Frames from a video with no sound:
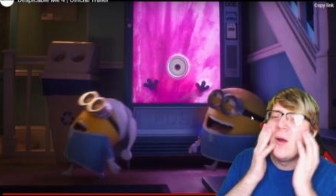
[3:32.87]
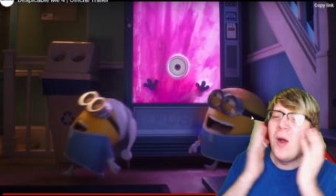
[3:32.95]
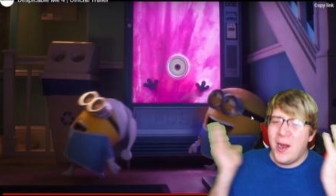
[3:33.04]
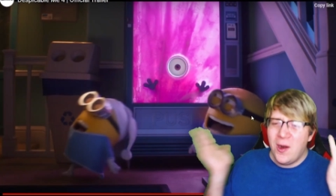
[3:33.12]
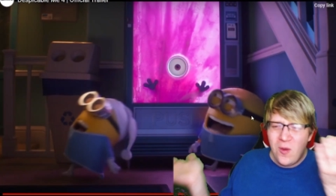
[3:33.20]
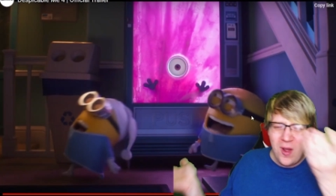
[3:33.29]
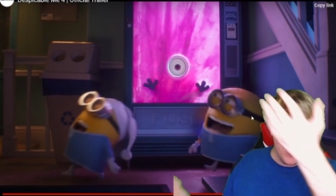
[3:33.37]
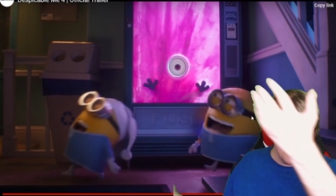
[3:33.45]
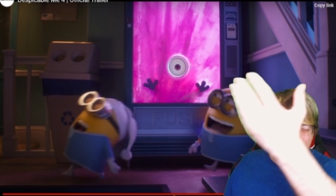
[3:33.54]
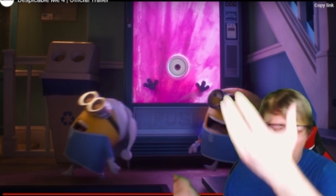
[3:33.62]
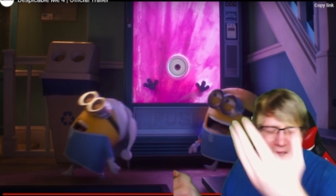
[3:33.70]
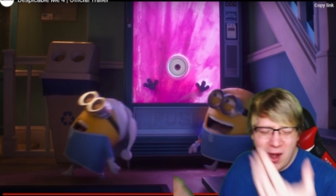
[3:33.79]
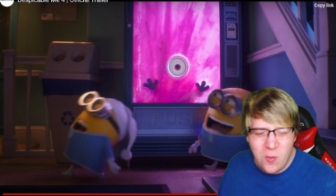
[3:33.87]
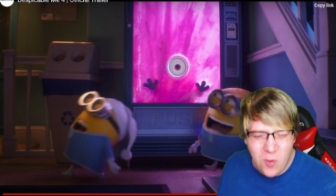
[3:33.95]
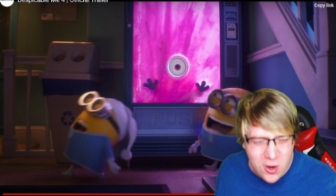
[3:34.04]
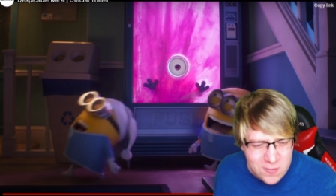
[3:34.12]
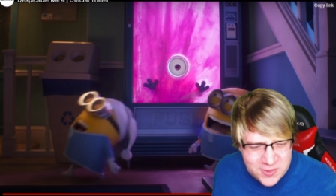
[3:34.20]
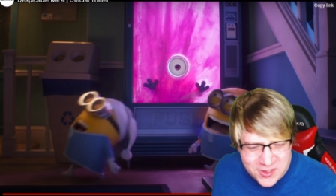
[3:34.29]
Well, I don't want to buy a
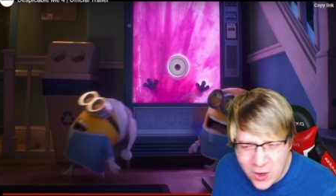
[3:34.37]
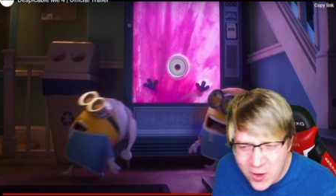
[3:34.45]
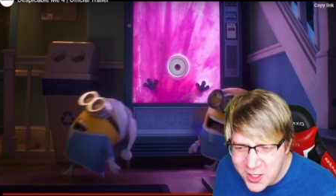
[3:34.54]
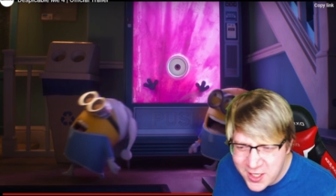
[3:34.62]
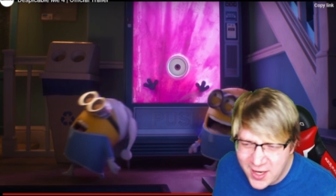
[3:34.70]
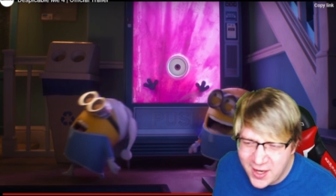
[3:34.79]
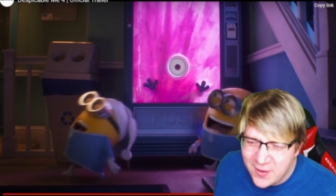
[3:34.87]
warm soda.